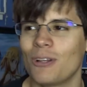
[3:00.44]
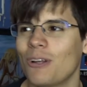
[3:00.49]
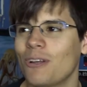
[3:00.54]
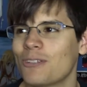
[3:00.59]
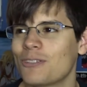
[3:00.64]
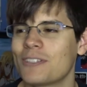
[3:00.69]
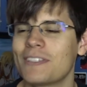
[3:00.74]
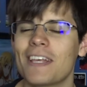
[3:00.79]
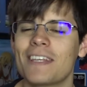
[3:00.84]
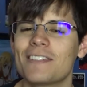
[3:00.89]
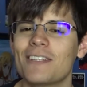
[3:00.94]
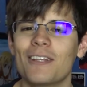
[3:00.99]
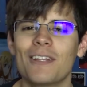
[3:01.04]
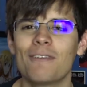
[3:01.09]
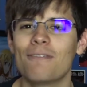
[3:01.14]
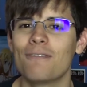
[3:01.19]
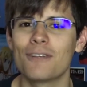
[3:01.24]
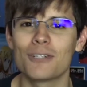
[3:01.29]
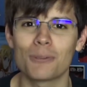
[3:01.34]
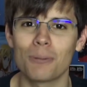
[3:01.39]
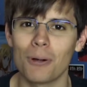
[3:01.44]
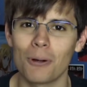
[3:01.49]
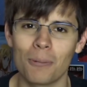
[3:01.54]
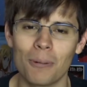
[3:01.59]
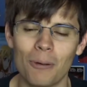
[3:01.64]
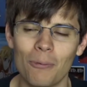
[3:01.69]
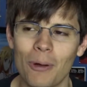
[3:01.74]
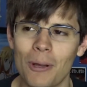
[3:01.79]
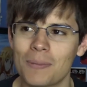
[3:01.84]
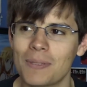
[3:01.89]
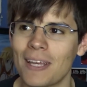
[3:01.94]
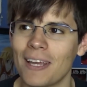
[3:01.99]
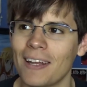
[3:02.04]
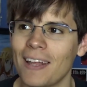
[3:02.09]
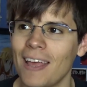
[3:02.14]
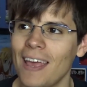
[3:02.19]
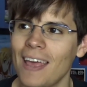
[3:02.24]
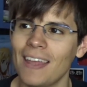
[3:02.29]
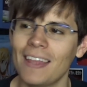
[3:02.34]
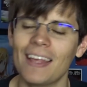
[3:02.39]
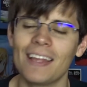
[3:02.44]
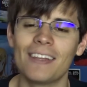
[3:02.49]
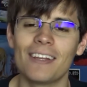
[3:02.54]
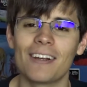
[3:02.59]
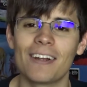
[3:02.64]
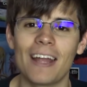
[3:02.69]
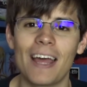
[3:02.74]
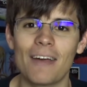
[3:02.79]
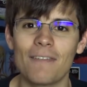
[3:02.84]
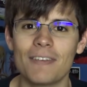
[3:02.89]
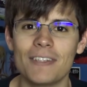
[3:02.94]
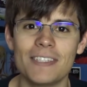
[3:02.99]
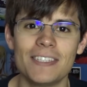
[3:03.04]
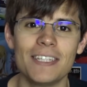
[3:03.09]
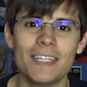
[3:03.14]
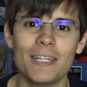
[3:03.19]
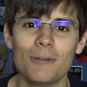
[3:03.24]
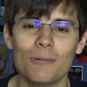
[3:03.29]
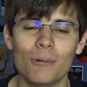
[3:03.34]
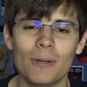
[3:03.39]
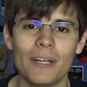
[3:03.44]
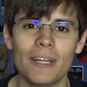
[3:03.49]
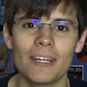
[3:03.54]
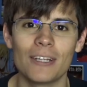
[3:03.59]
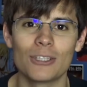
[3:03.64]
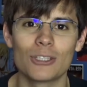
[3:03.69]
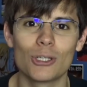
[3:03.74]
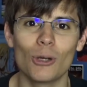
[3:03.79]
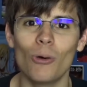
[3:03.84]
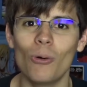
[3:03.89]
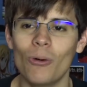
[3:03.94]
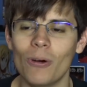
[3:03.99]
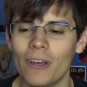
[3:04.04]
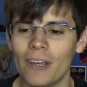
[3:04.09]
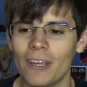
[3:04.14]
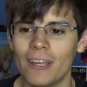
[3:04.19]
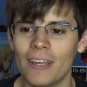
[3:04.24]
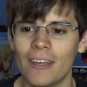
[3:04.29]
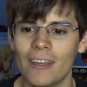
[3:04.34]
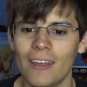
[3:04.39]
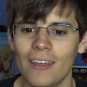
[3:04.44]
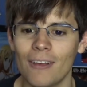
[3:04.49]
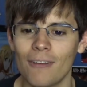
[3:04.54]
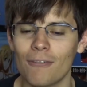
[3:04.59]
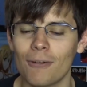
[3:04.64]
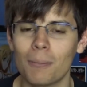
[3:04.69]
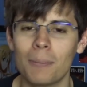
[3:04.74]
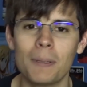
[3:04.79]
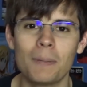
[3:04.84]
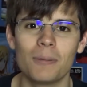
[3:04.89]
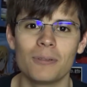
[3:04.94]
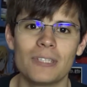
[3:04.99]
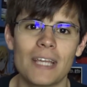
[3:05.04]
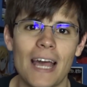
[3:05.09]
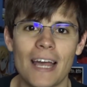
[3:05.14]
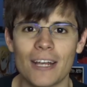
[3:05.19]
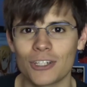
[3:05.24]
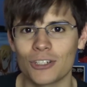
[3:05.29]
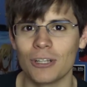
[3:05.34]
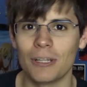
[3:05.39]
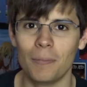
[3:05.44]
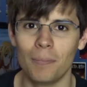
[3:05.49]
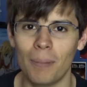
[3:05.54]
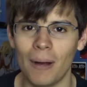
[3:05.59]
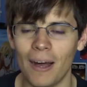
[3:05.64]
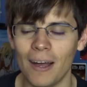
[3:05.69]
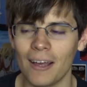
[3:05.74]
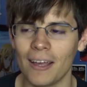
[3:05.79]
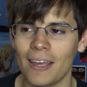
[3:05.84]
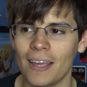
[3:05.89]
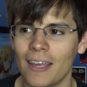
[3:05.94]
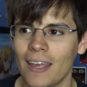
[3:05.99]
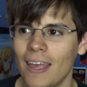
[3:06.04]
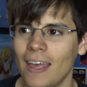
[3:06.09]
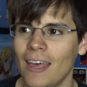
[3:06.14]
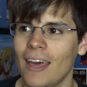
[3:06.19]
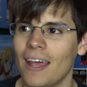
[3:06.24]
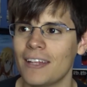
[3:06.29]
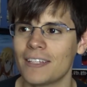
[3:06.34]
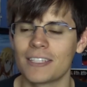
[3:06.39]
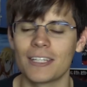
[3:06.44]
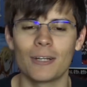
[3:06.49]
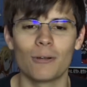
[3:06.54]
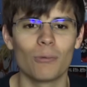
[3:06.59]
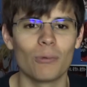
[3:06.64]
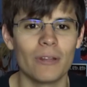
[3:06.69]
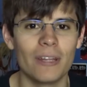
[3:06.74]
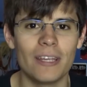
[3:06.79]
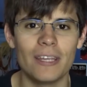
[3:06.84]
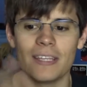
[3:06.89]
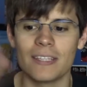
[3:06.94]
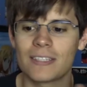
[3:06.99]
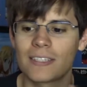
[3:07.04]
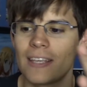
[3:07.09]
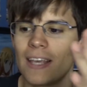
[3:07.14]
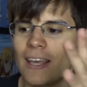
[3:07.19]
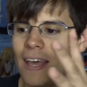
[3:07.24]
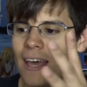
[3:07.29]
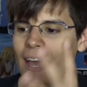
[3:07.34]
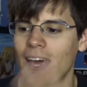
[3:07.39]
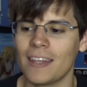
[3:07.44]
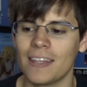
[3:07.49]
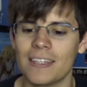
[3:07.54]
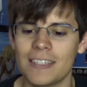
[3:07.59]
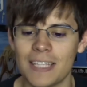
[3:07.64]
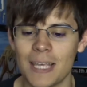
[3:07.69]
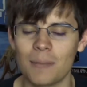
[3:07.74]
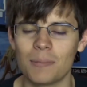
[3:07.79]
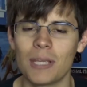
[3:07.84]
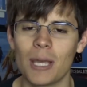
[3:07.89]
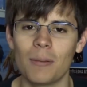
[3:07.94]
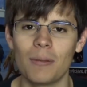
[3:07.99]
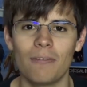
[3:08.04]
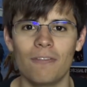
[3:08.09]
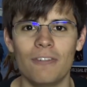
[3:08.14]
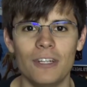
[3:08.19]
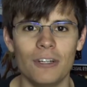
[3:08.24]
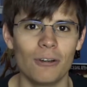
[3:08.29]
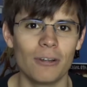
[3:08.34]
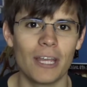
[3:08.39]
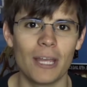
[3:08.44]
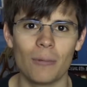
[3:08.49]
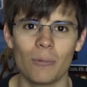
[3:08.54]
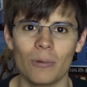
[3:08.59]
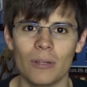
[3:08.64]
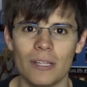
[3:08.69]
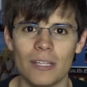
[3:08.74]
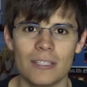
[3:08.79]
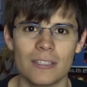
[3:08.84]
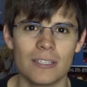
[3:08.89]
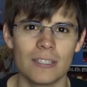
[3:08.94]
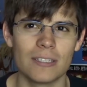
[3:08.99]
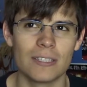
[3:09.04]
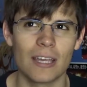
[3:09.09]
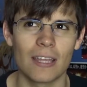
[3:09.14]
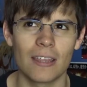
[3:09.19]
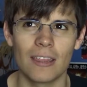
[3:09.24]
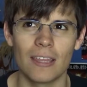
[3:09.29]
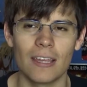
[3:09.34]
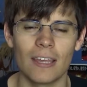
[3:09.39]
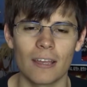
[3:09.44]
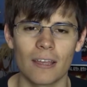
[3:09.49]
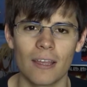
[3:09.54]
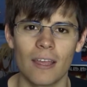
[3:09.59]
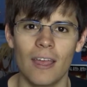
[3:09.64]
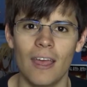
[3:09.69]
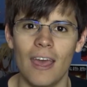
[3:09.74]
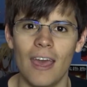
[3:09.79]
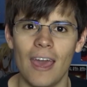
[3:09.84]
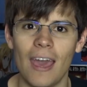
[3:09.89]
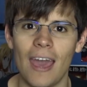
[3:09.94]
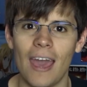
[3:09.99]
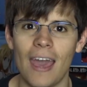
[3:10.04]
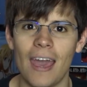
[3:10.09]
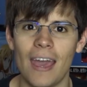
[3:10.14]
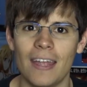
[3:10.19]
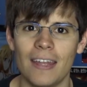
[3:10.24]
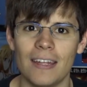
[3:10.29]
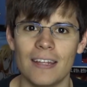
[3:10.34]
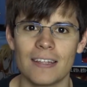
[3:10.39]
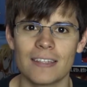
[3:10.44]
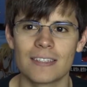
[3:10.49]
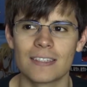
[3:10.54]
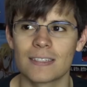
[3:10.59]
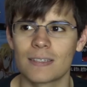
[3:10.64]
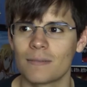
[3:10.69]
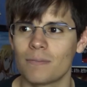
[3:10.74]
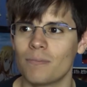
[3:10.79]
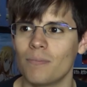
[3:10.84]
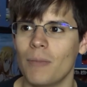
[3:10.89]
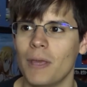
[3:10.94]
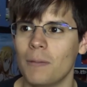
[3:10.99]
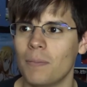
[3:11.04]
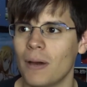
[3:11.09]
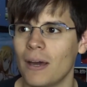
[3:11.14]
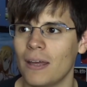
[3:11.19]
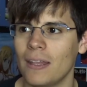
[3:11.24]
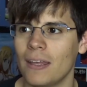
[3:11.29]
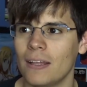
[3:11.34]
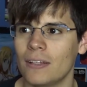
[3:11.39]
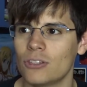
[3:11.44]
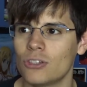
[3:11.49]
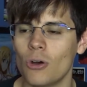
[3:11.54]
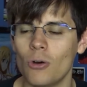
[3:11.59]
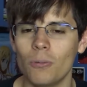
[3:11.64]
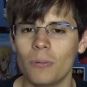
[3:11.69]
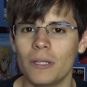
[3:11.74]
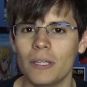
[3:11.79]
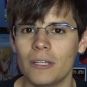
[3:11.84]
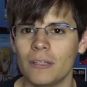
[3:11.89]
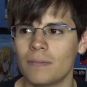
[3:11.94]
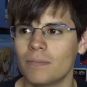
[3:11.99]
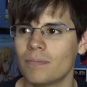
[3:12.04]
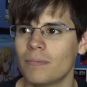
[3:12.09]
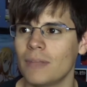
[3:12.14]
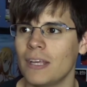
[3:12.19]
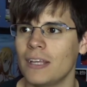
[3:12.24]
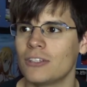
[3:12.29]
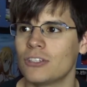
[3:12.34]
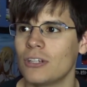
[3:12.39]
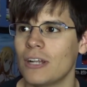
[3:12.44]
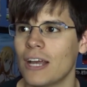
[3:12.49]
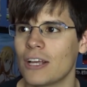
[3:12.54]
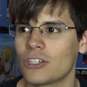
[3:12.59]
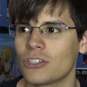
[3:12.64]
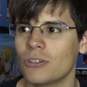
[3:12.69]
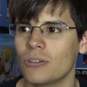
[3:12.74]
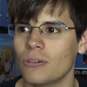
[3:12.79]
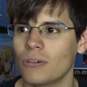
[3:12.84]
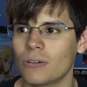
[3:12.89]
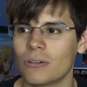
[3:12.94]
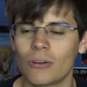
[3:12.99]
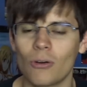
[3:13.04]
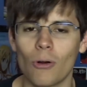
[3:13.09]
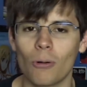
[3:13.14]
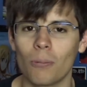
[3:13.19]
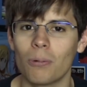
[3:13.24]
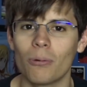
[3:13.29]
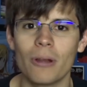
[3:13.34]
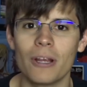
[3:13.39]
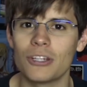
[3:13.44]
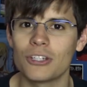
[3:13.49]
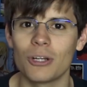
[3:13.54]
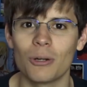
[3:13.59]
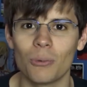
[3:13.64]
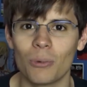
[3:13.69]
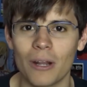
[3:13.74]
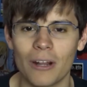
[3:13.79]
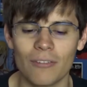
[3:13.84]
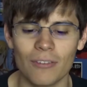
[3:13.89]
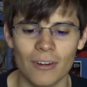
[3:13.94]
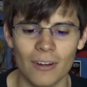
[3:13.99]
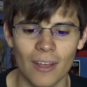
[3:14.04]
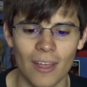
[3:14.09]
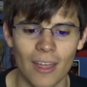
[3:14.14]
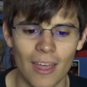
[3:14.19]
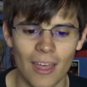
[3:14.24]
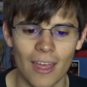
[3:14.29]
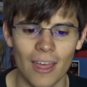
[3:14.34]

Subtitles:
It also says on the official Pokemon website that they're going to have a Z Ring toy for people to actually buy, and it's going to release at the same time the video game releases, I think, and it's made by the Tomy International Corporation or whatever,